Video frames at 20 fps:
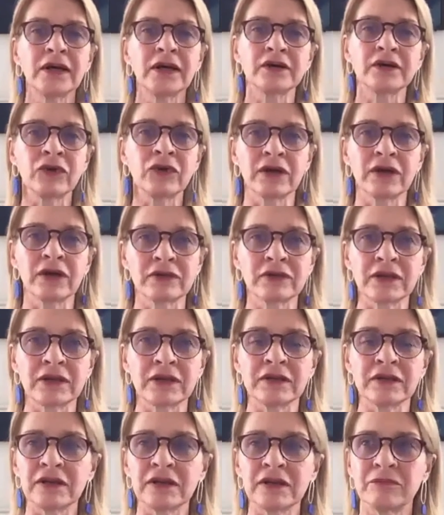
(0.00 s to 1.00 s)
rather
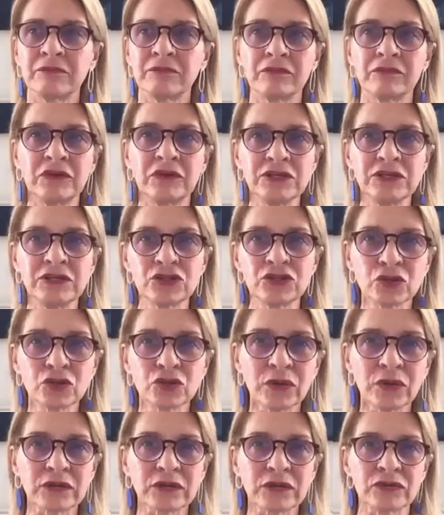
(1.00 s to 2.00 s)
than leading to
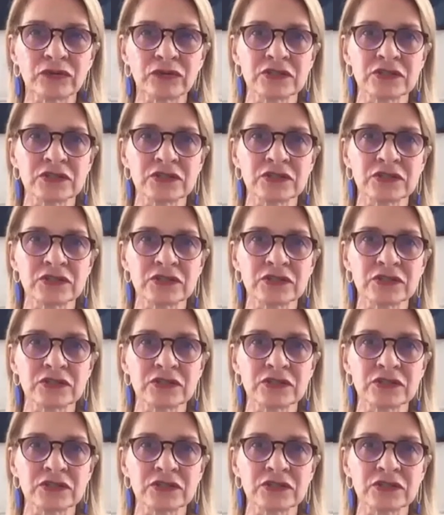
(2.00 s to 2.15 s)
quick